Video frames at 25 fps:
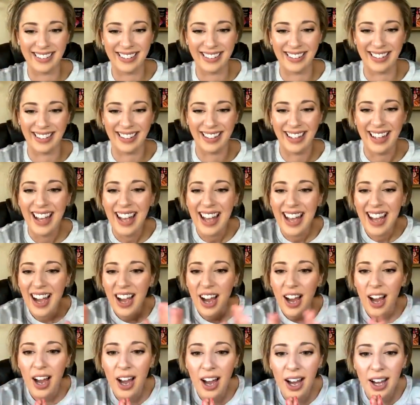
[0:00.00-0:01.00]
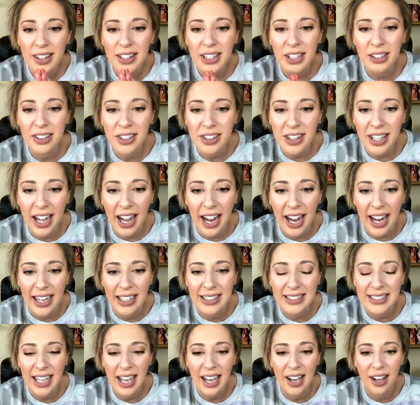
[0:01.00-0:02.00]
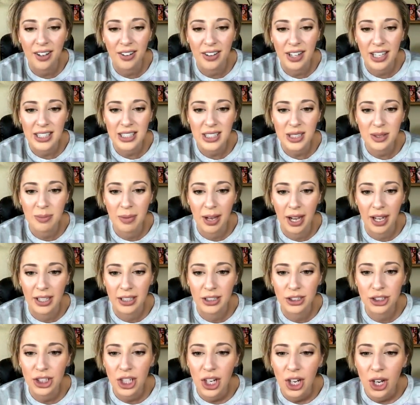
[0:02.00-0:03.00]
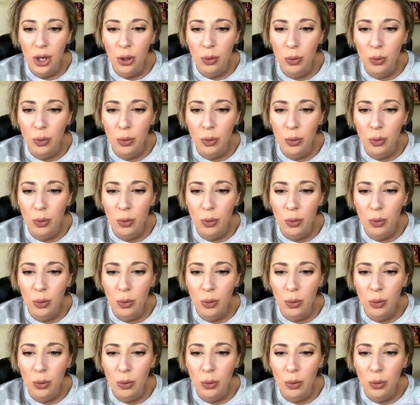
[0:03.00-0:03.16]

uh, the only thing I hate is how they smudge.